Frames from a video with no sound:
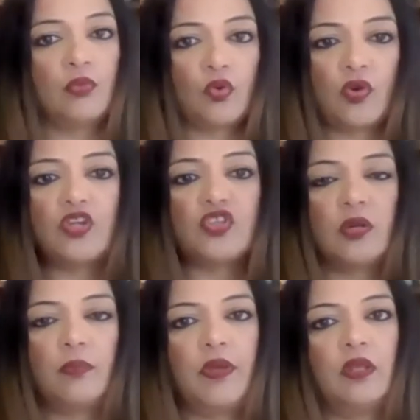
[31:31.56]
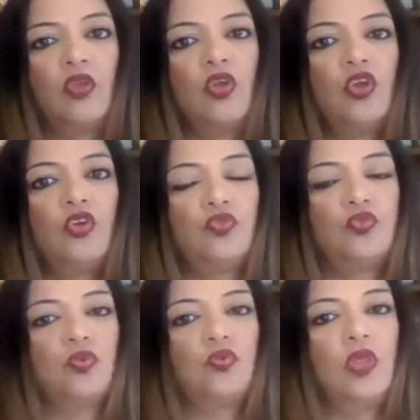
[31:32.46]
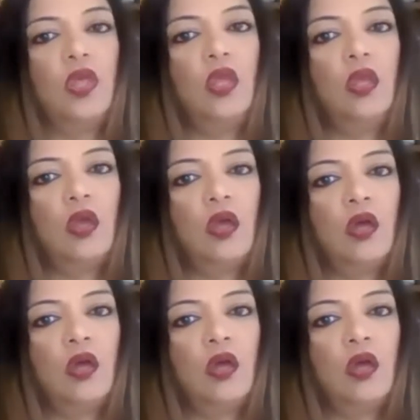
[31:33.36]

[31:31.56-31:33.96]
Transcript: immigration, but through the